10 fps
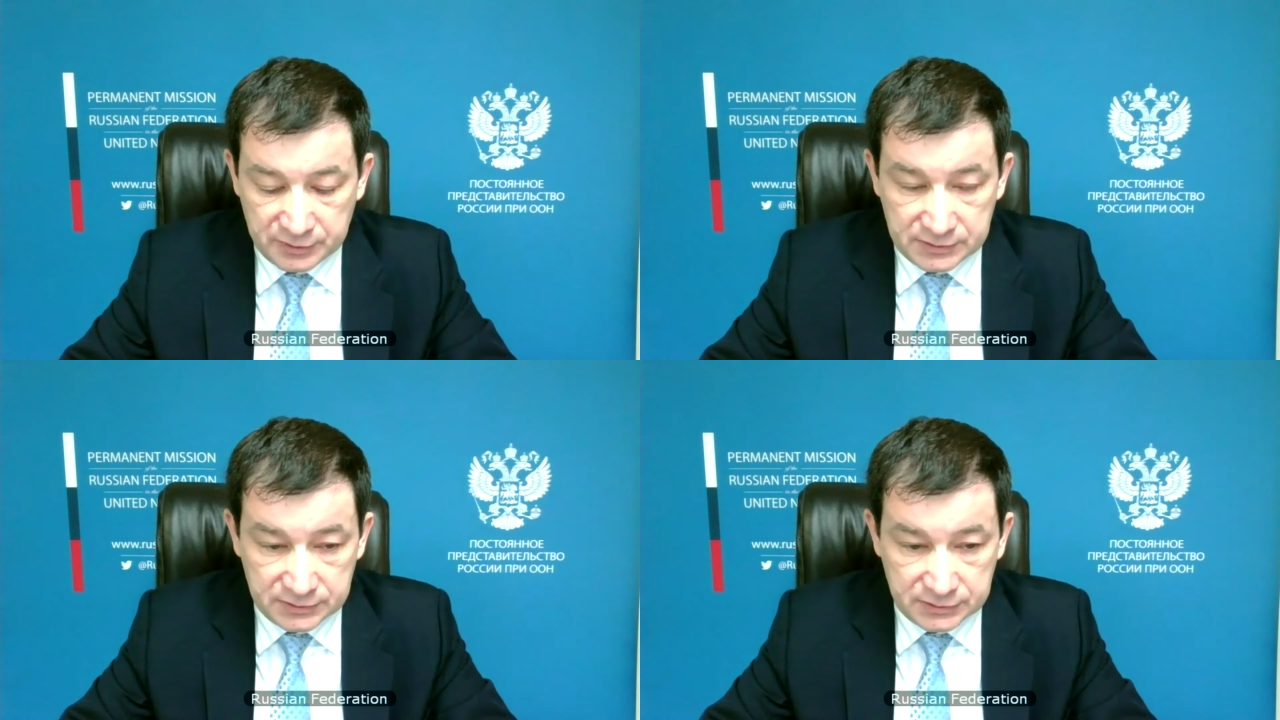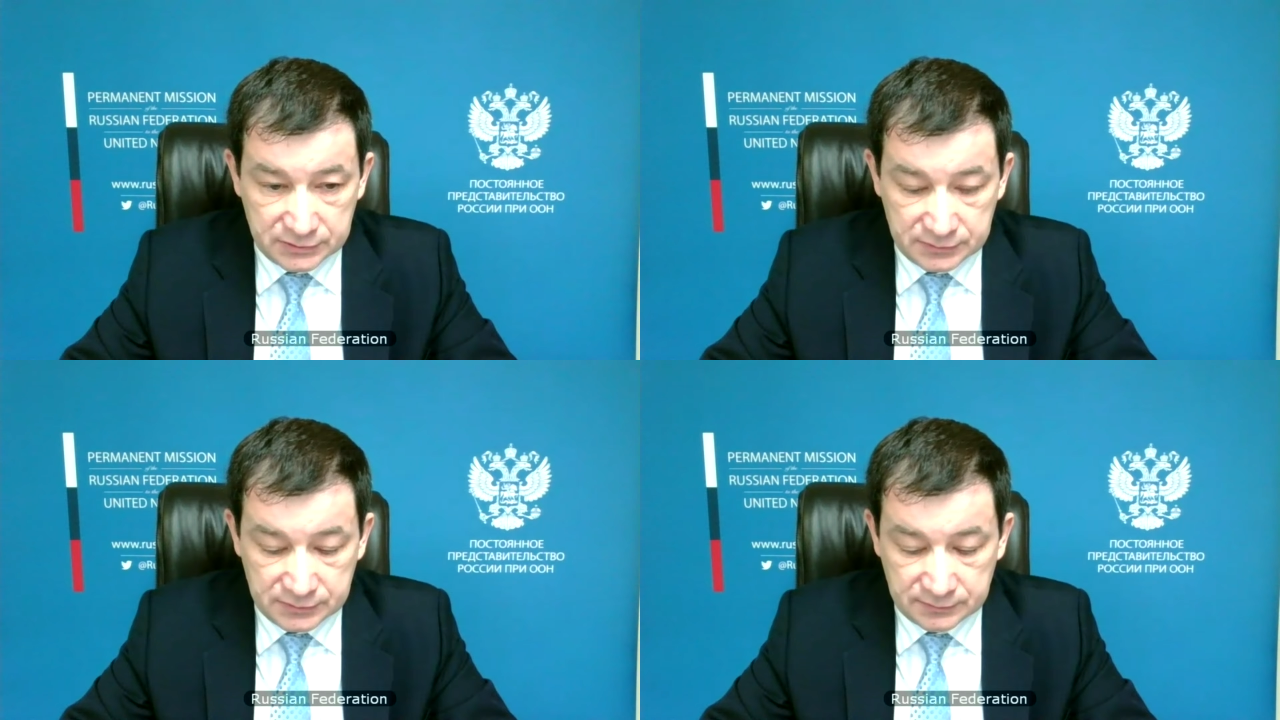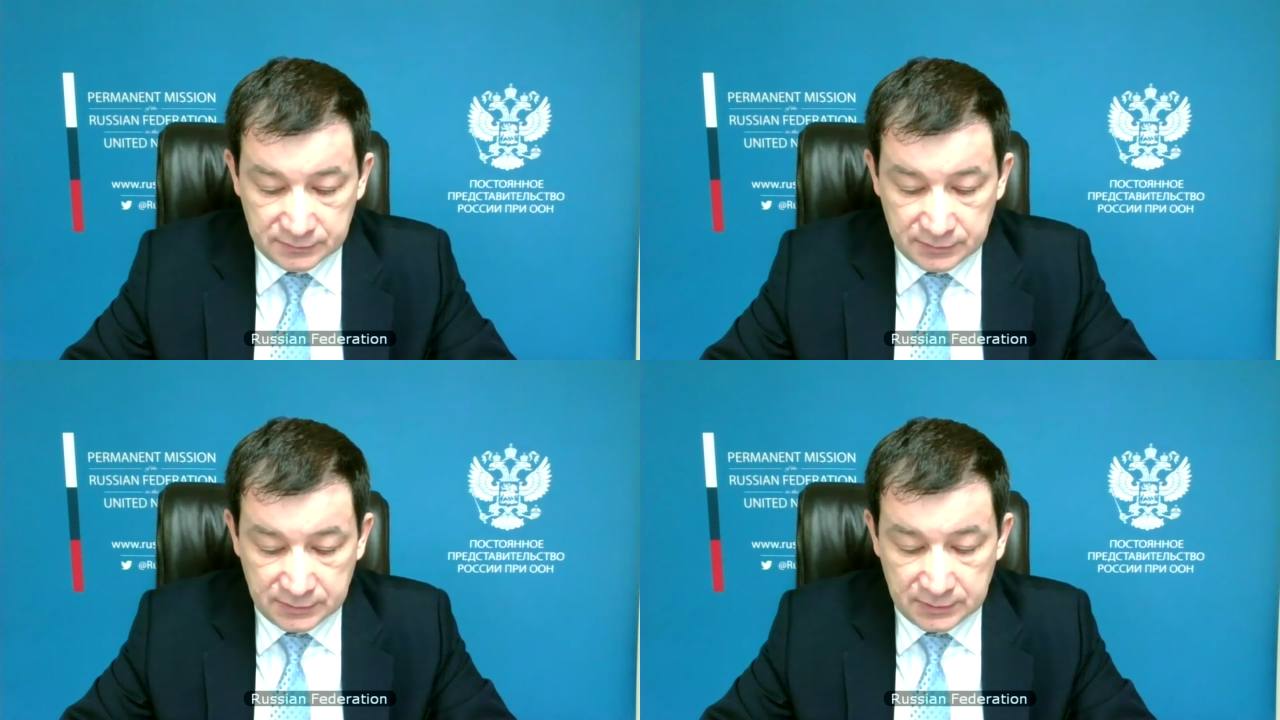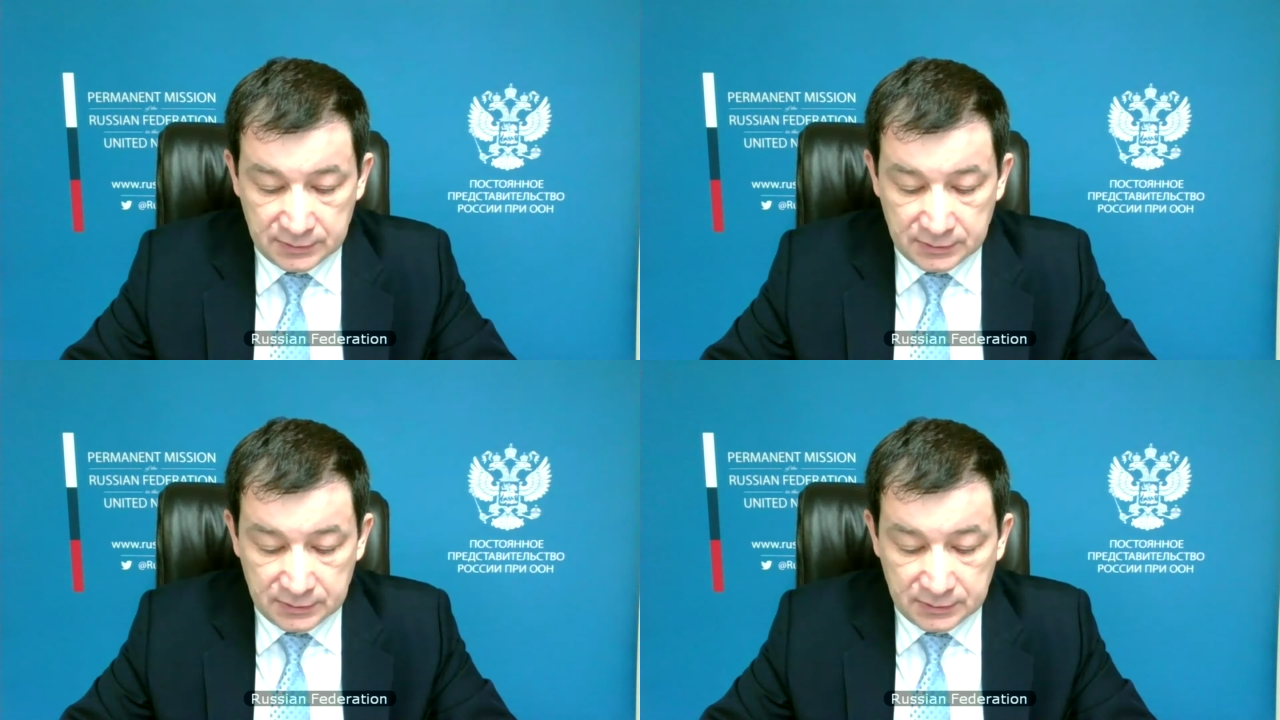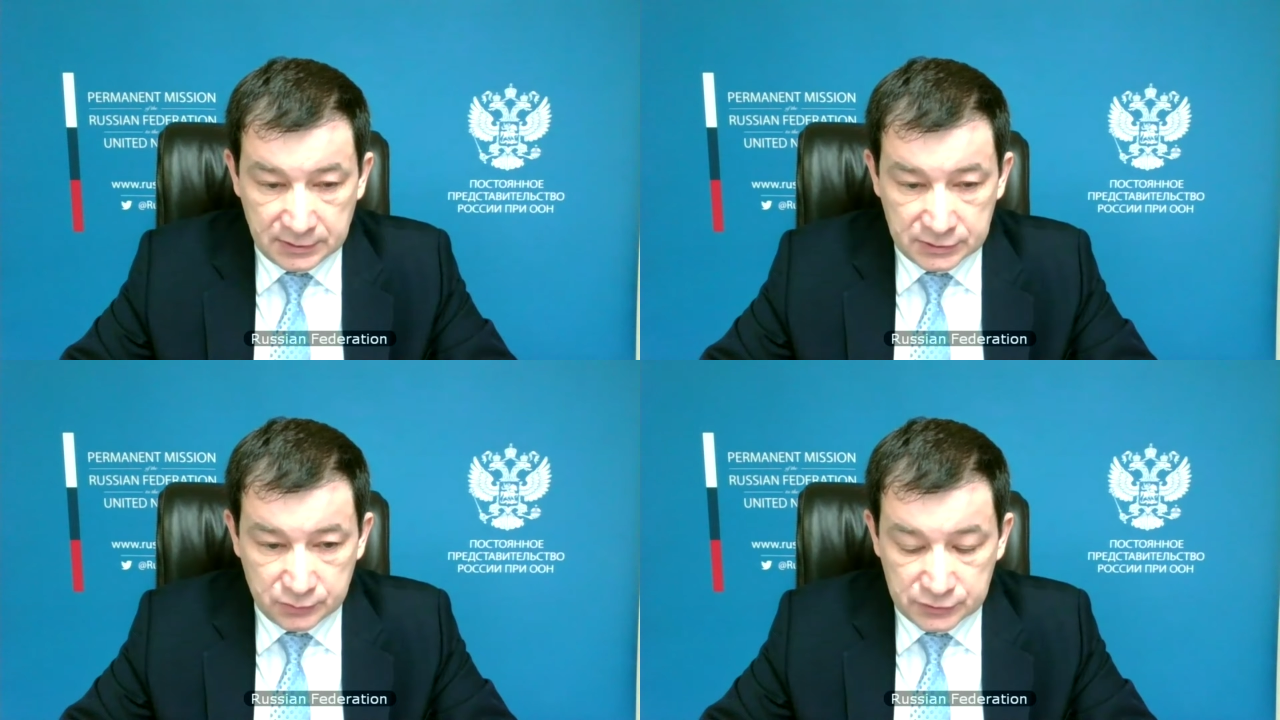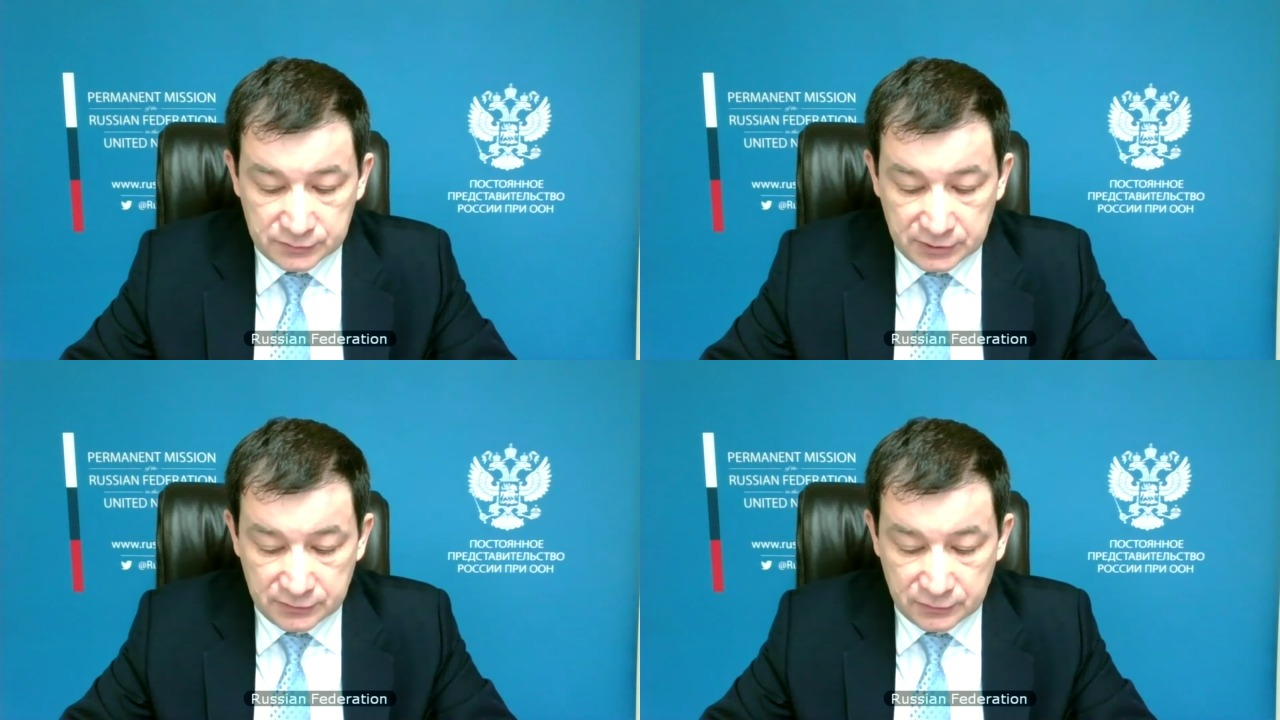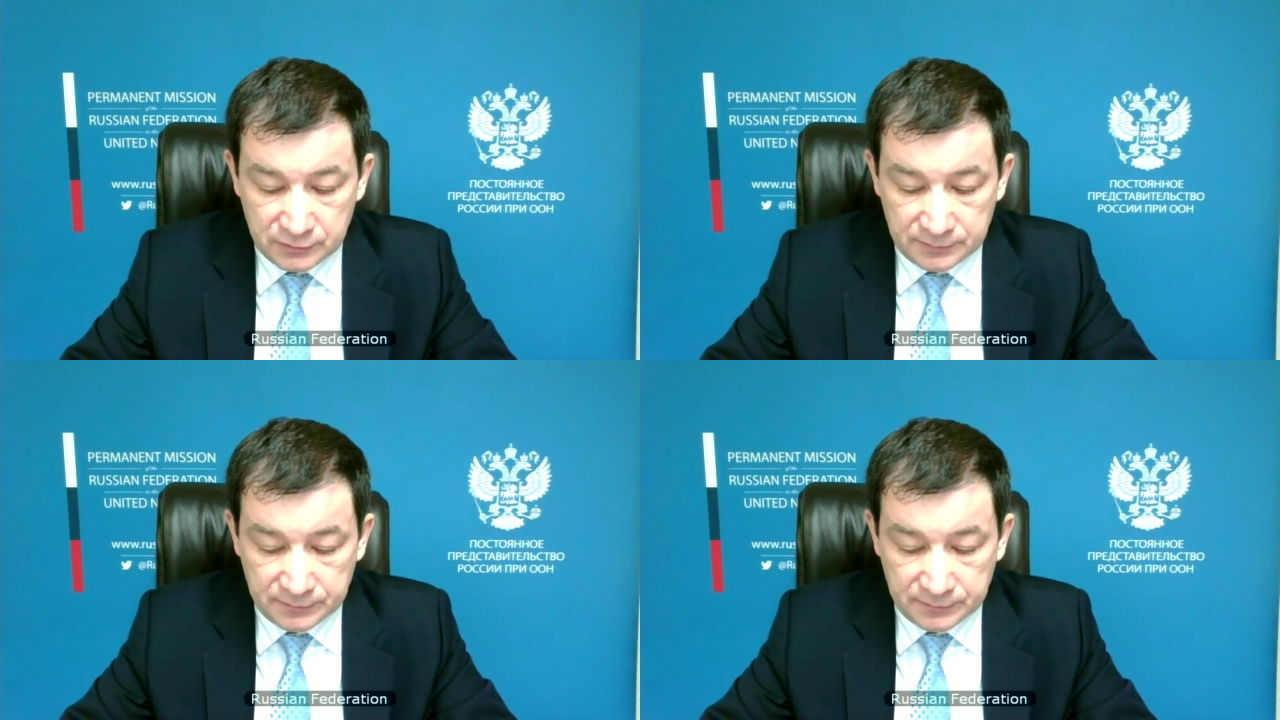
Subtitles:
in his new endeavours, where we will support him.